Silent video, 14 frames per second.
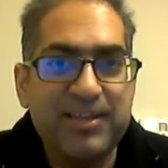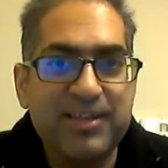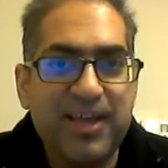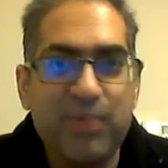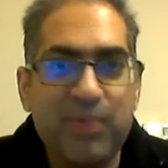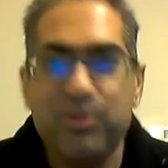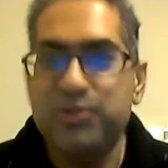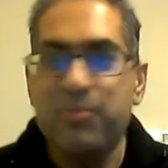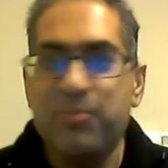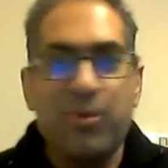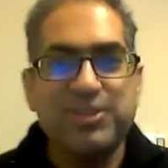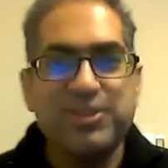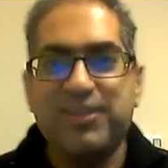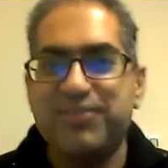that we'll do
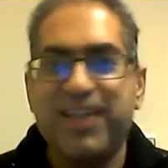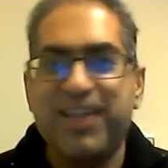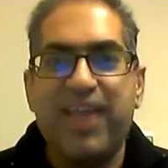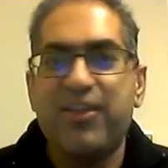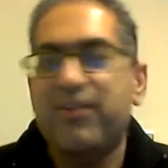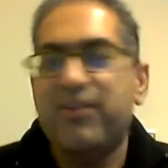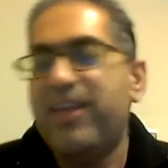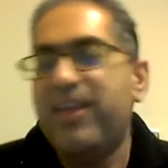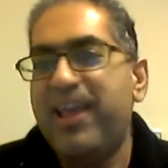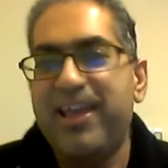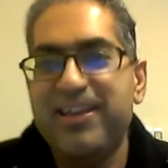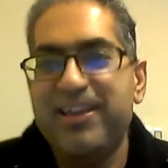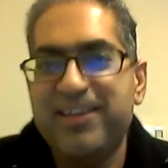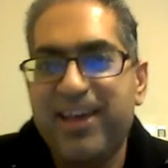more stuff together.
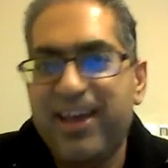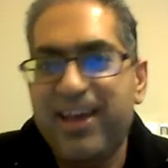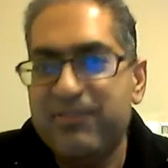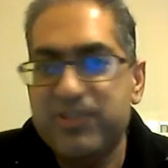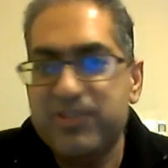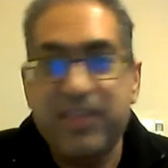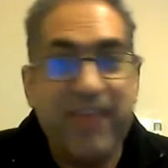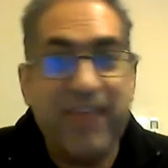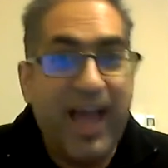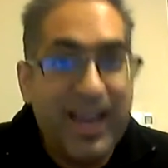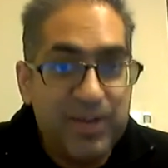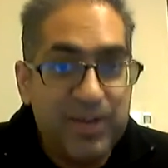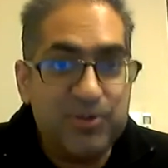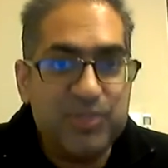And if there's anything I
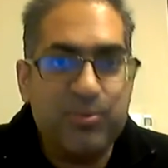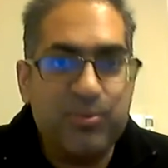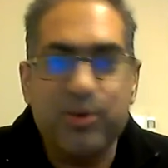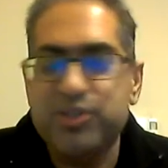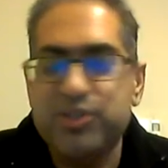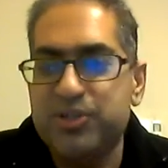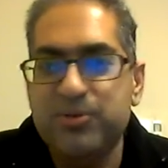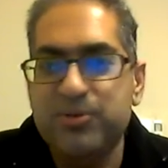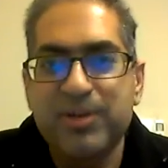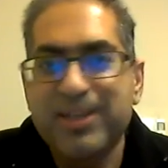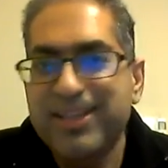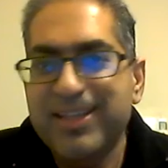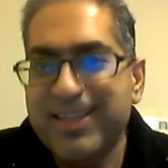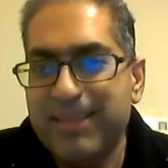can do to support you,
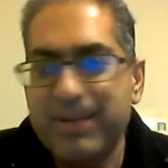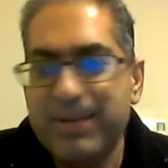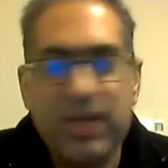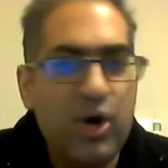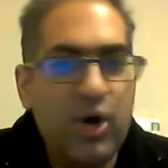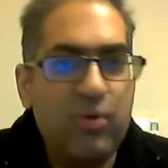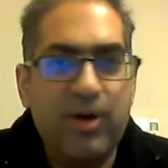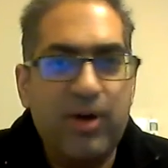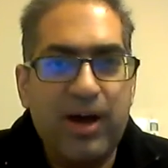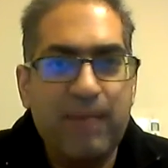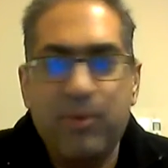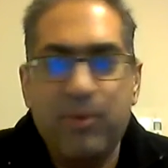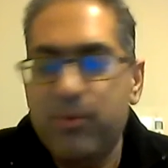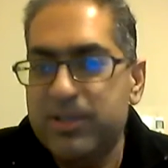let me know.
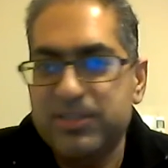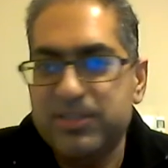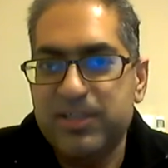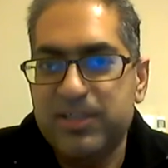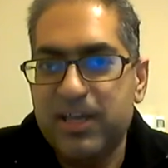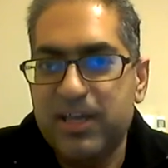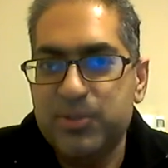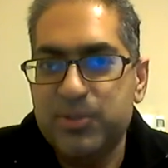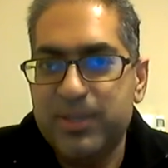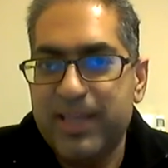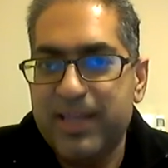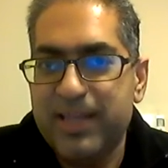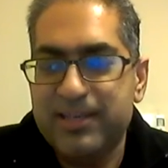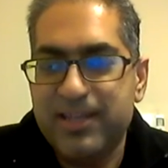I'm always doing
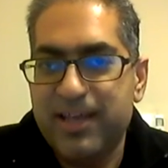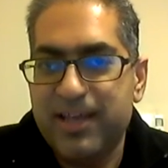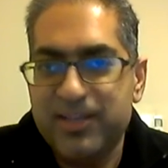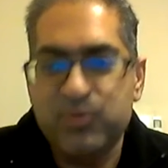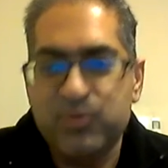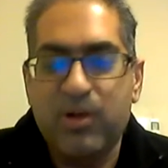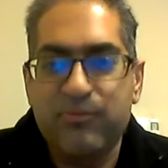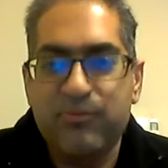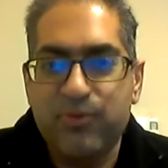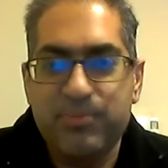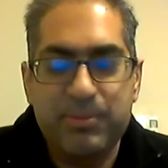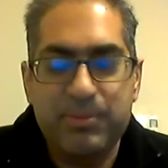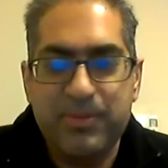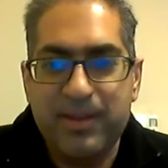that as well for
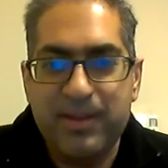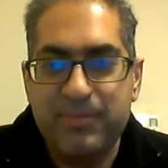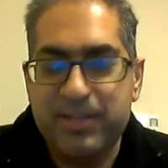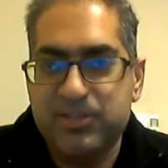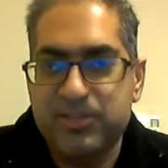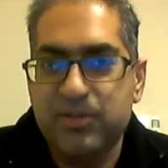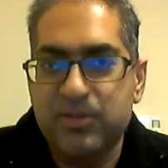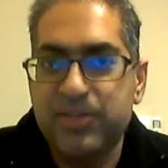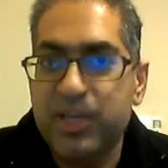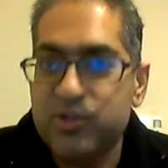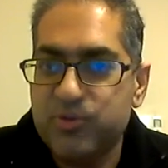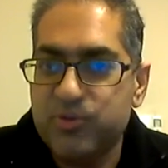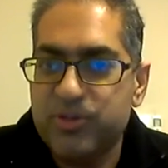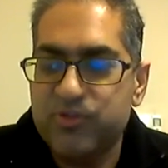people that I meet. So thank you
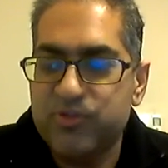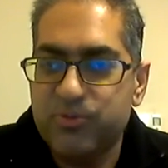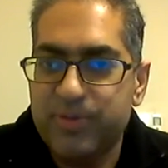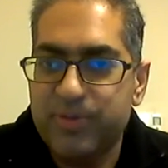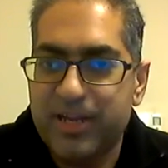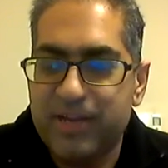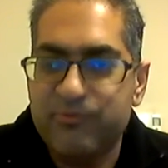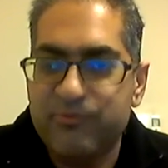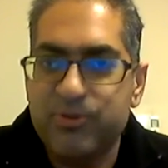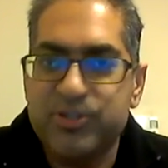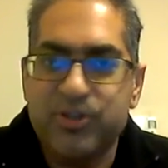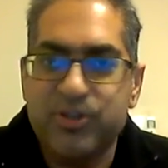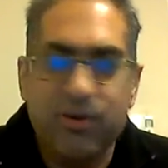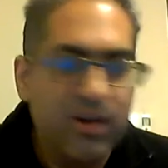so much for being an
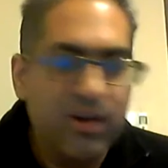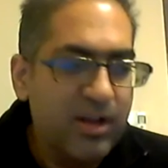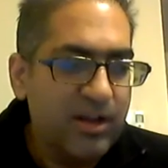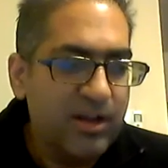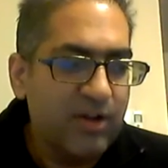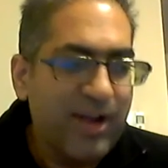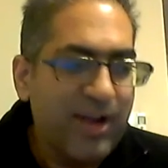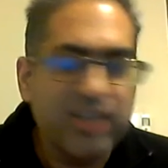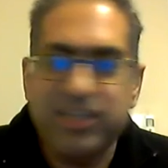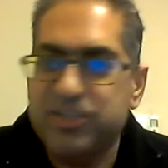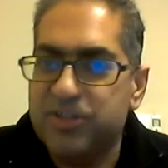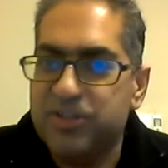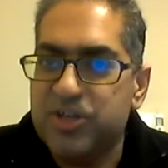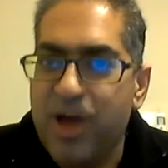influencer.
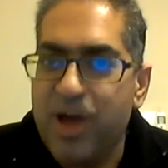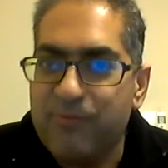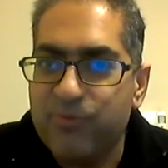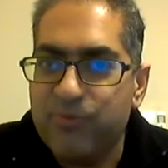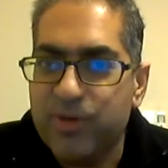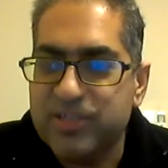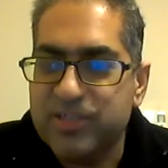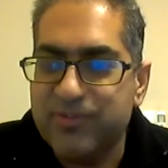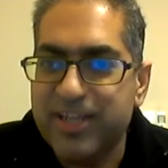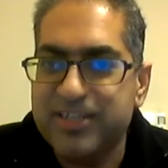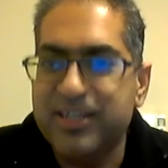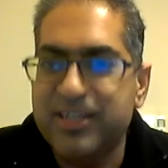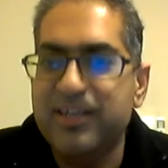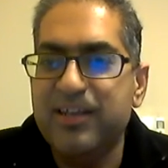Congratulations on the top voice of
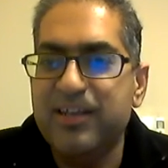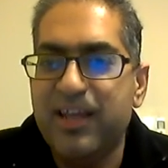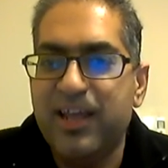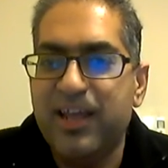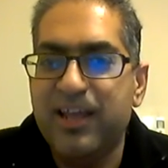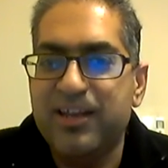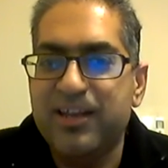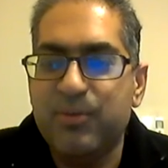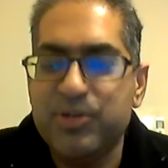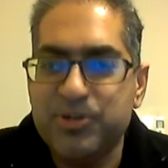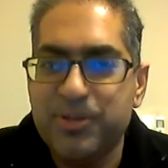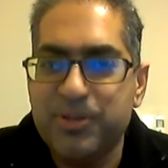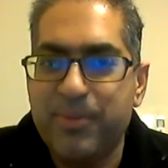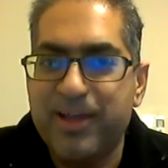LinkedIn. And I wish
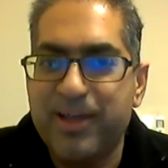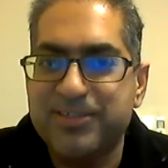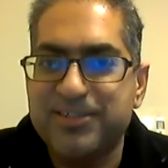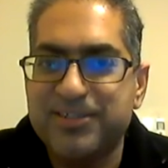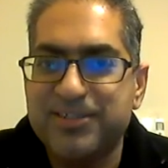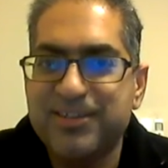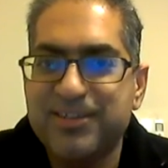you all the best.